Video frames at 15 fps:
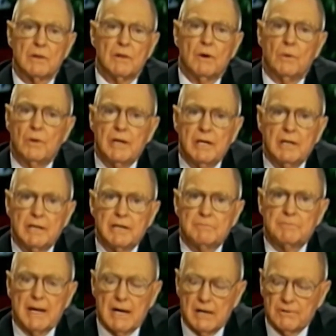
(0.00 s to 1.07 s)
no
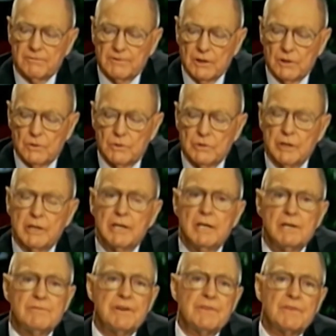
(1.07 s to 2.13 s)
healing power flowed,
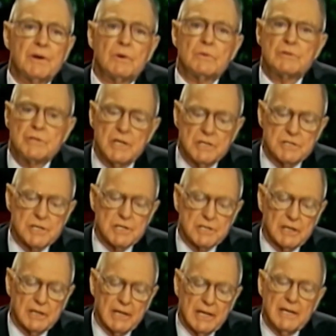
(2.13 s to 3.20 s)
even though
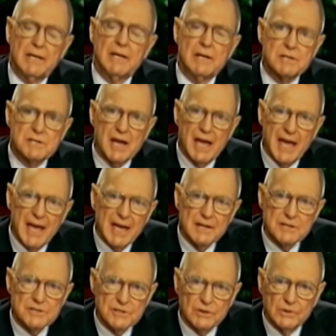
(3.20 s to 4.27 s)
Jesus laid his
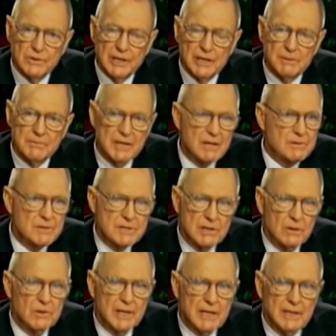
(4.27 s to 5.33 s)
hands on him. There was
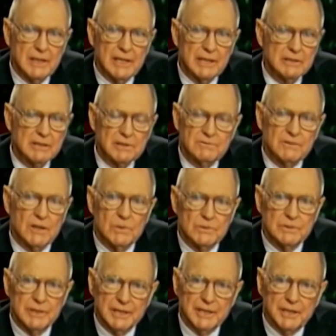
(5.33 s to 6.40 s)
no healing that
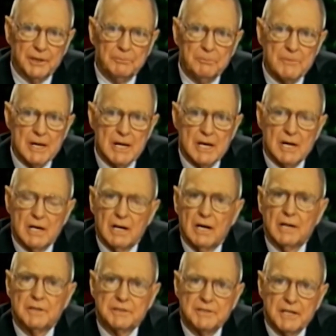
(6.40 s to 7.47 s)
flowed to him
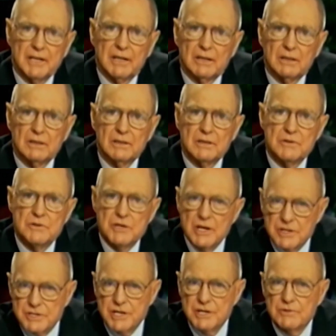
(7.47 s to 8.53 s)
until
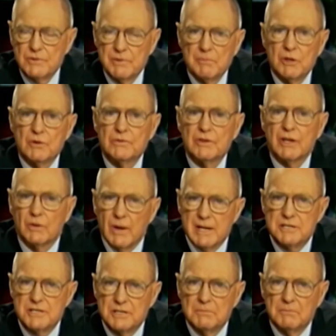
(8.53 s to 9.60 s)
Jesus removed the
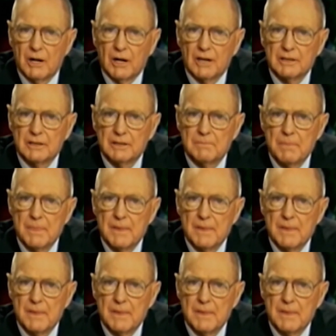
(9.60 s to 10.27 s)
question mark.